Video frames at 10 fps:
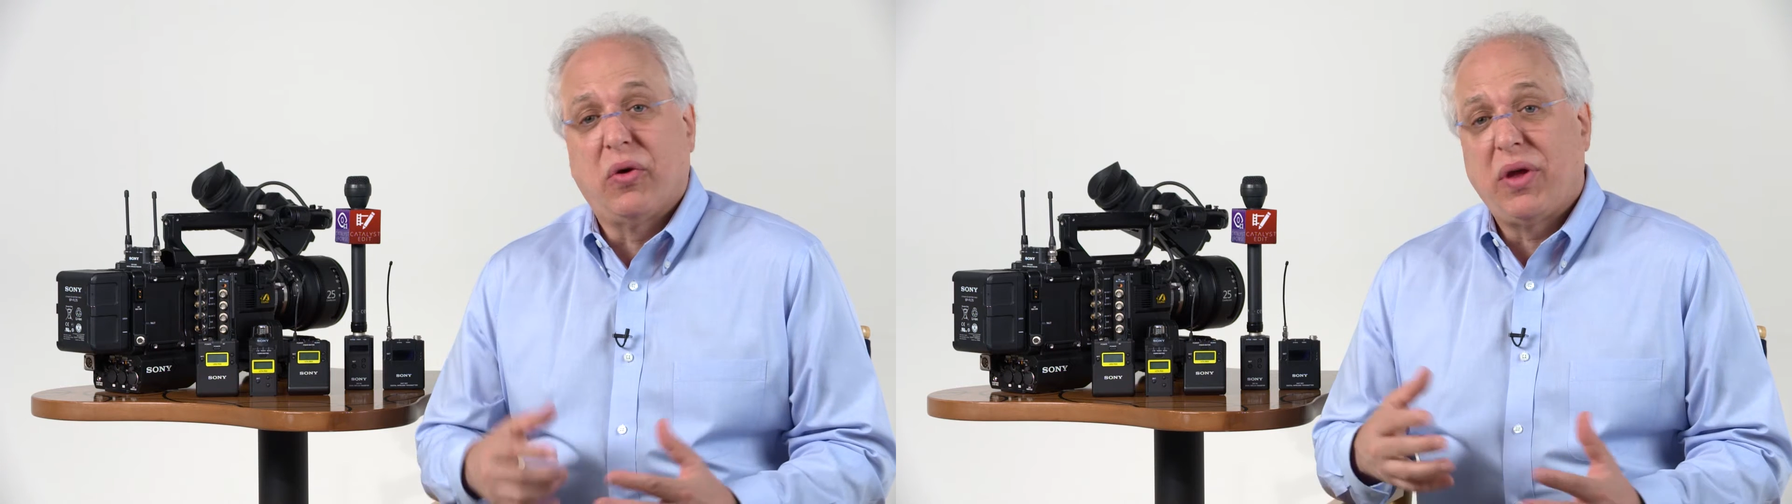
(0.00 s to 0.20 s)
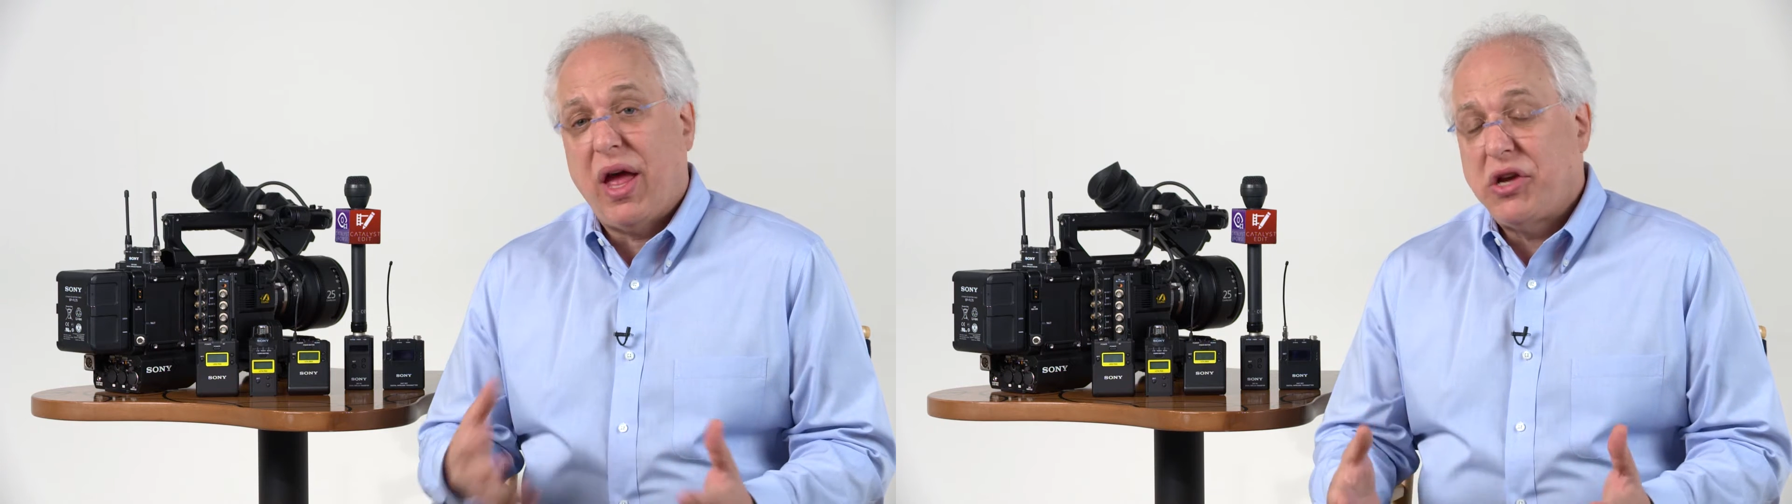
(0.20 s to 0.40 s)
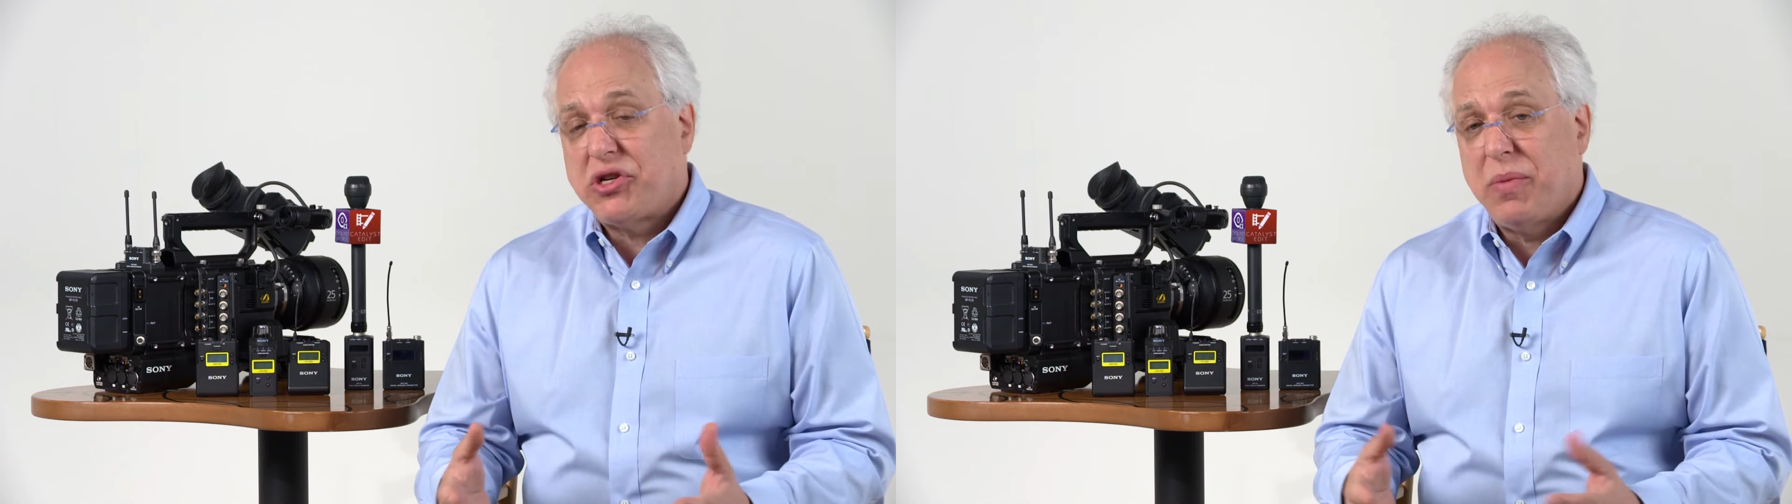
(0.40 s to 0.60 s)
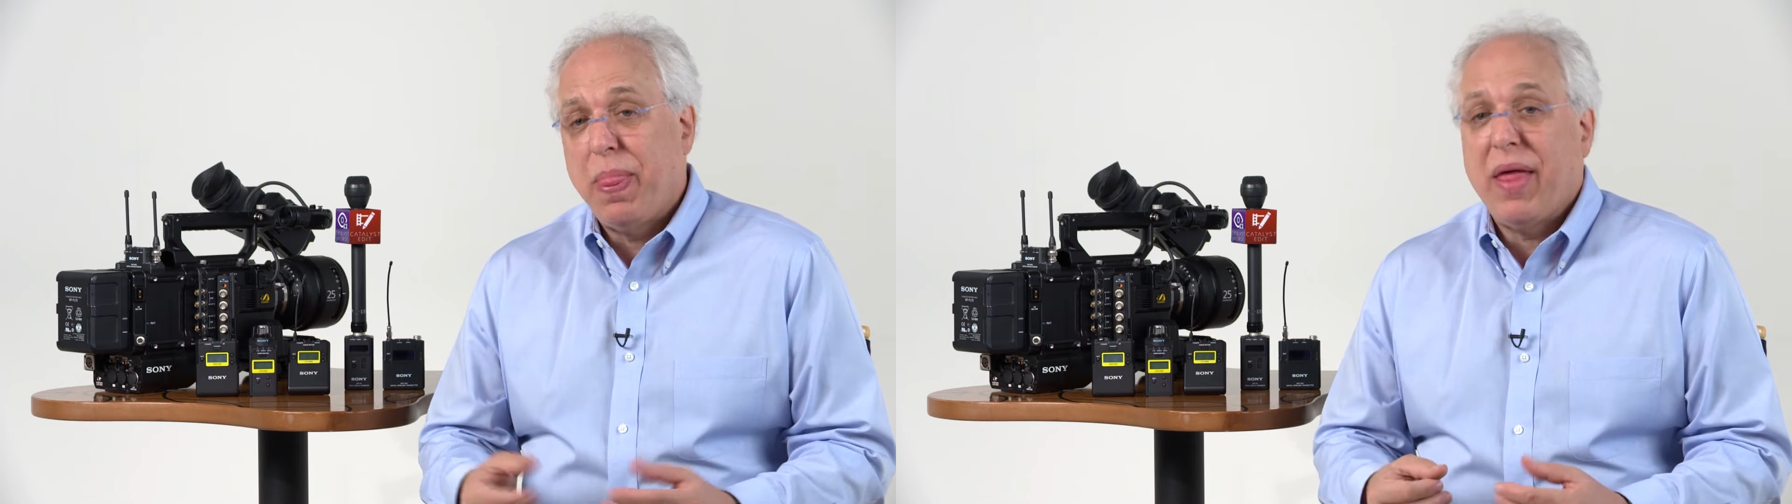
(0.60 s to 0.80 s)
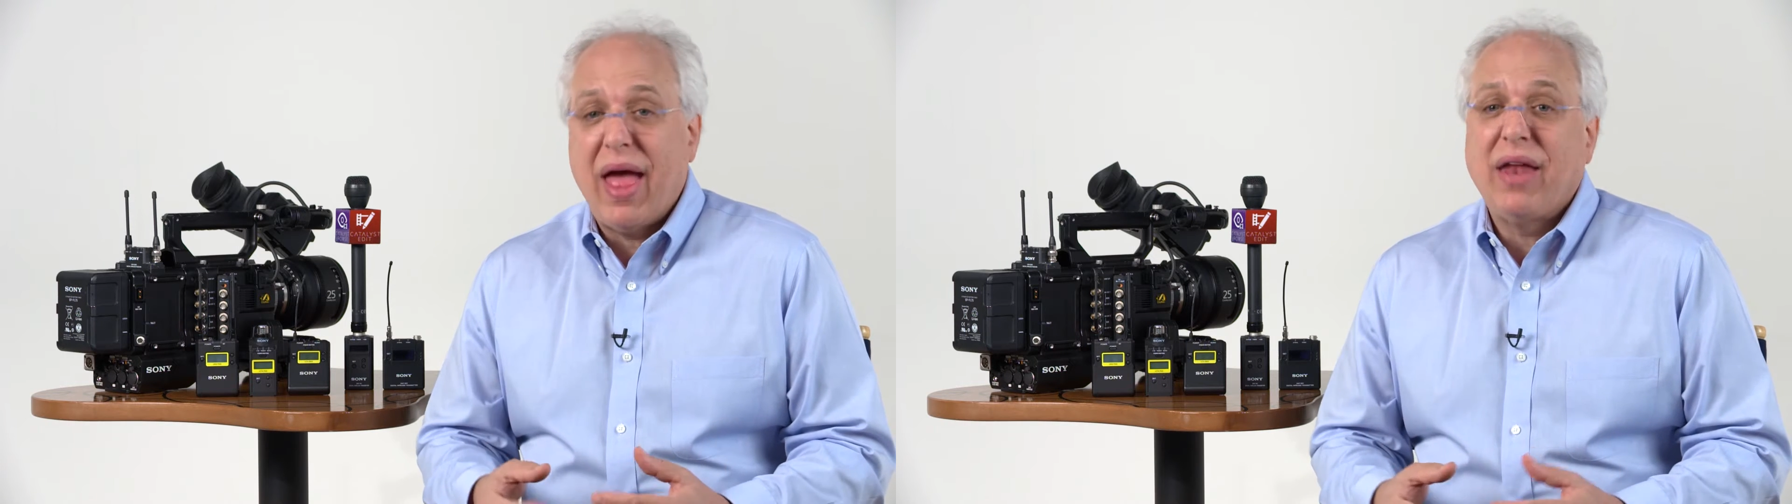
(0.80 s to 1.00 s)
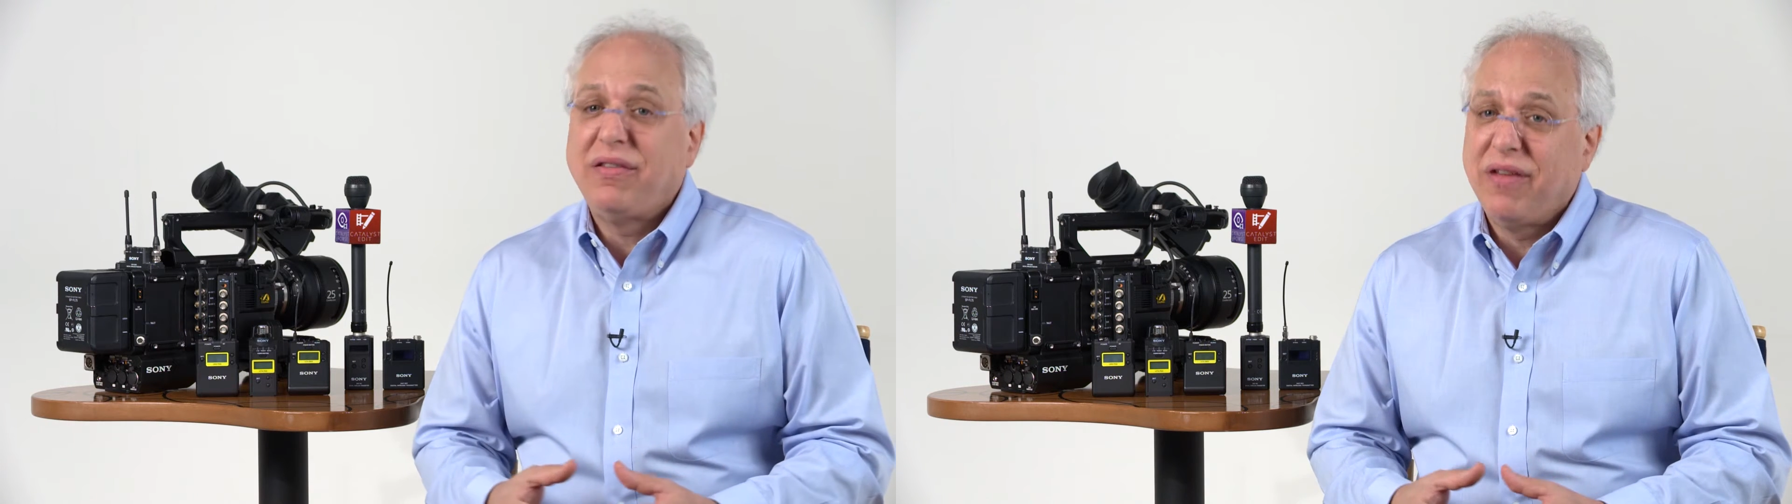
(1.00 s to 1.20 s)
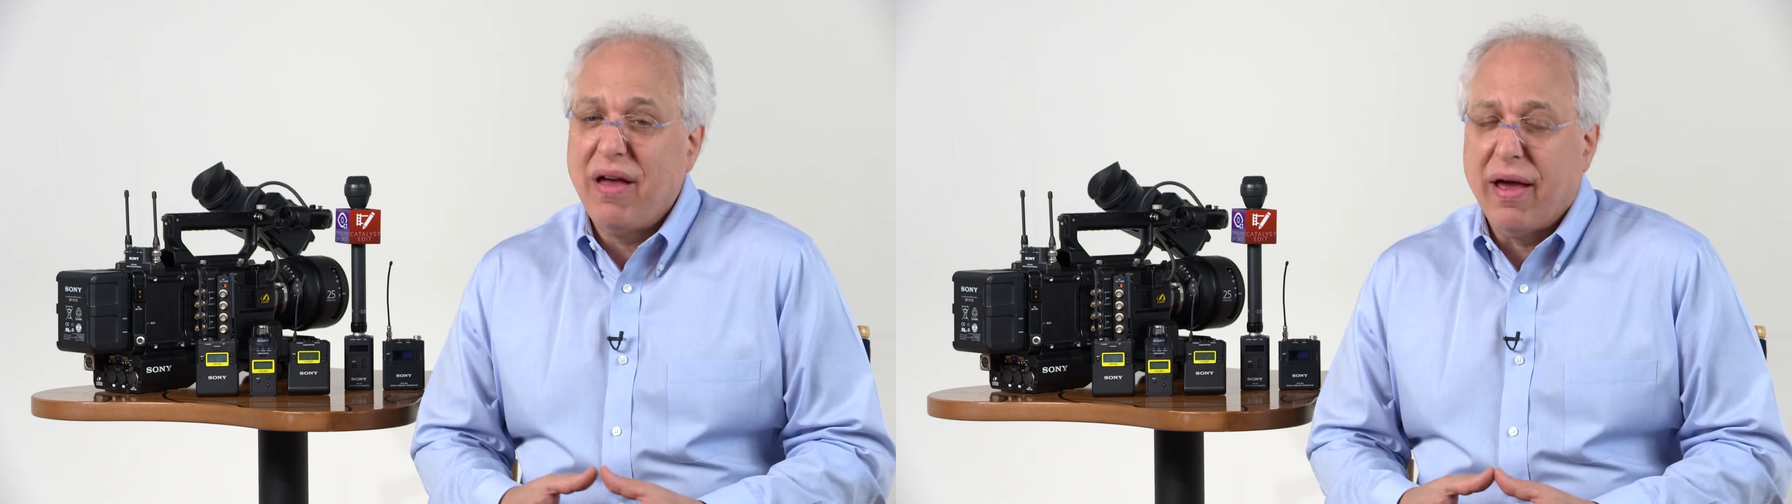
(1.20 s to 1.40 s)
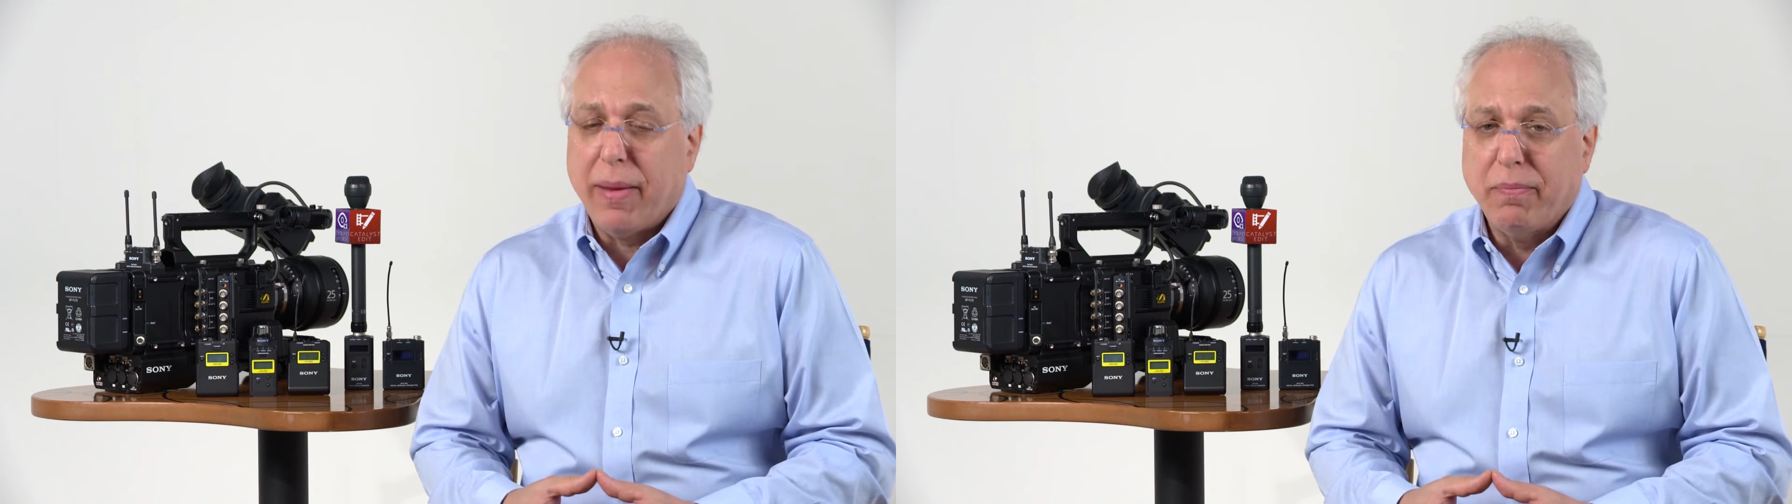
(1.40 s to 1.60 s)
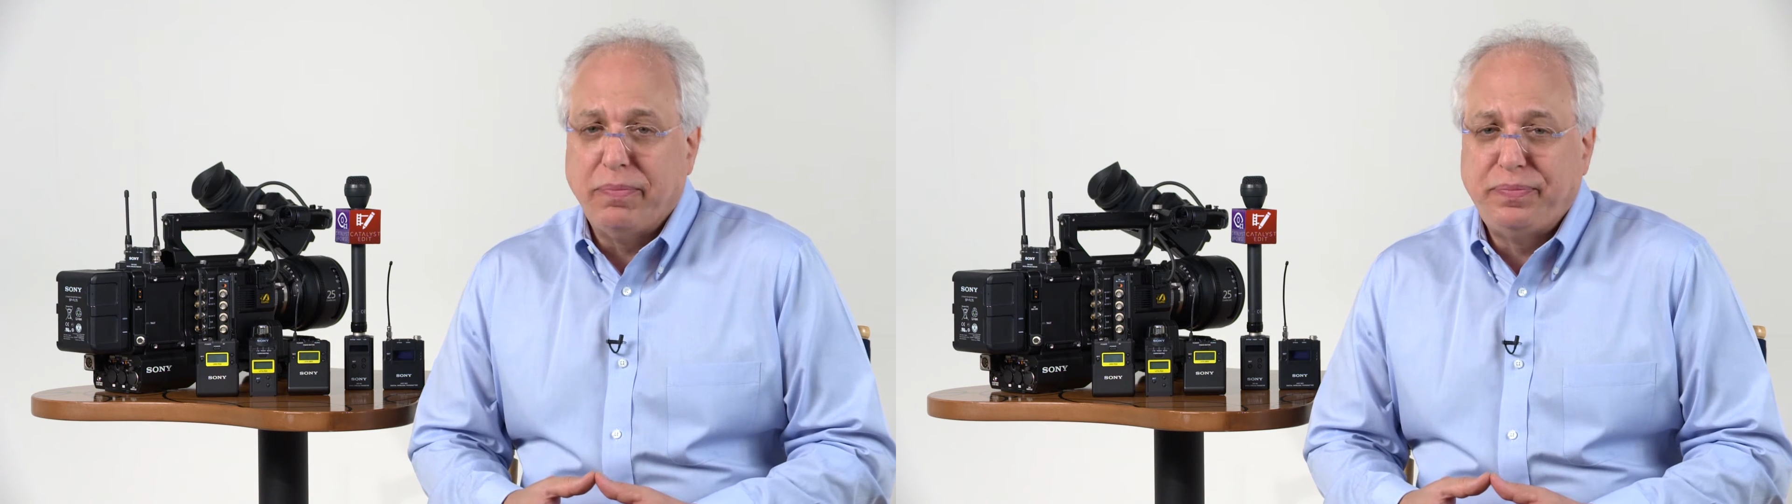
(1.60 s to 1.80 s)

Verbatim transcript: location and time.